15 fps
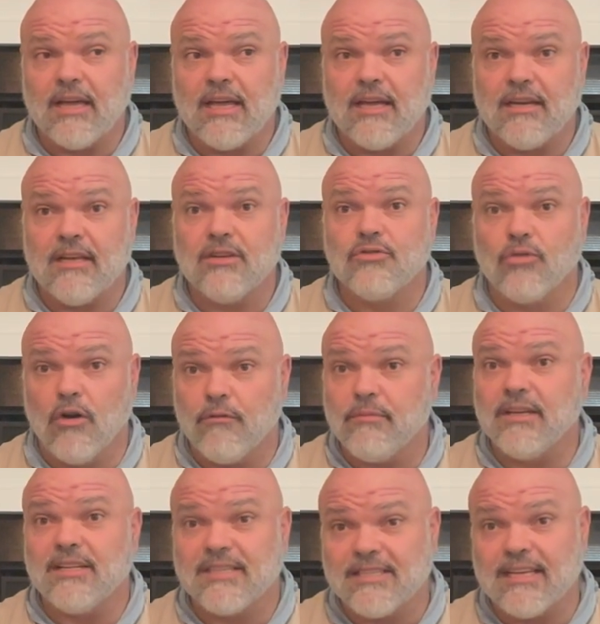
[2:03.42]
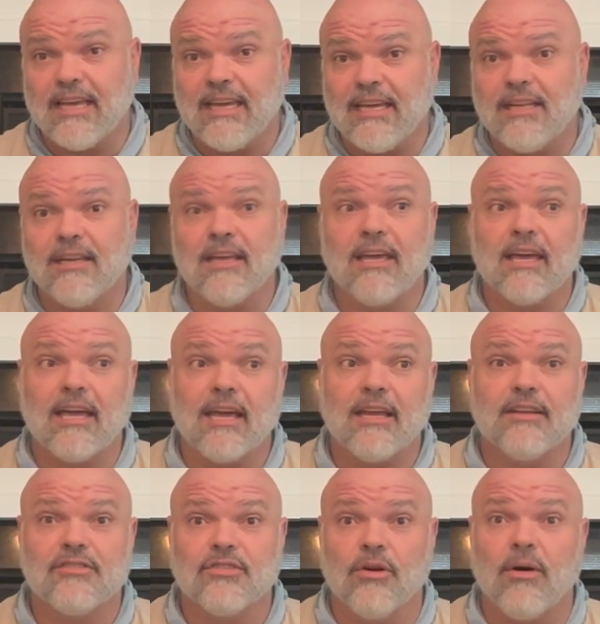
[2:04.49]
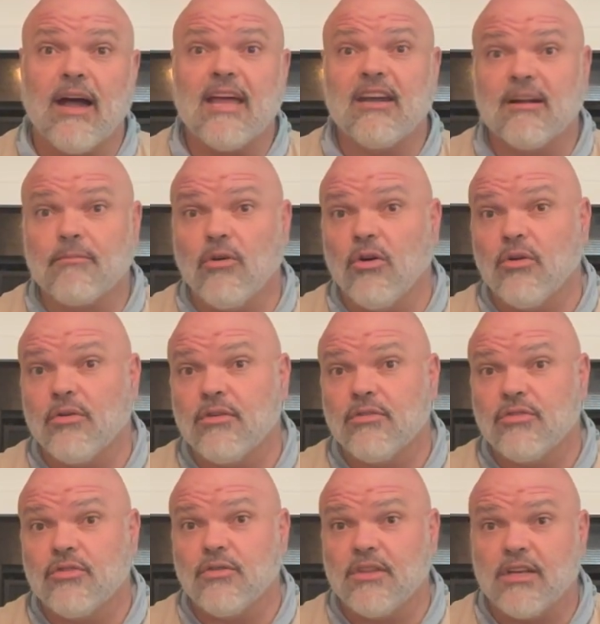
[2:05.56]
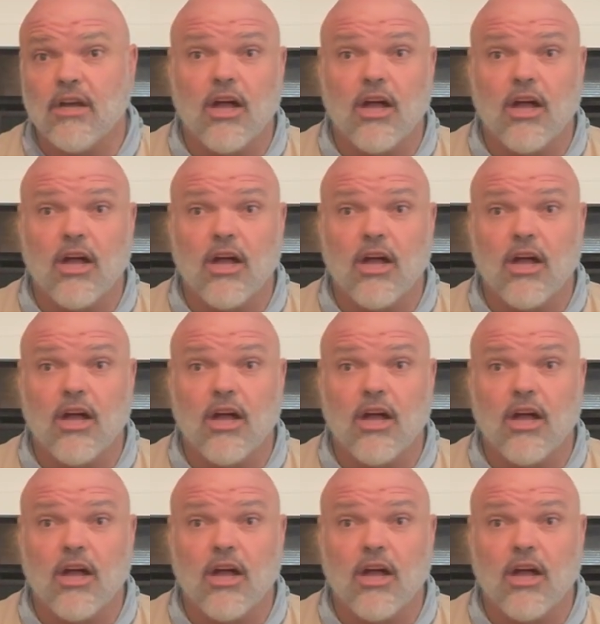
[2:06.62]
and it drove me insane. And so I ended up going to the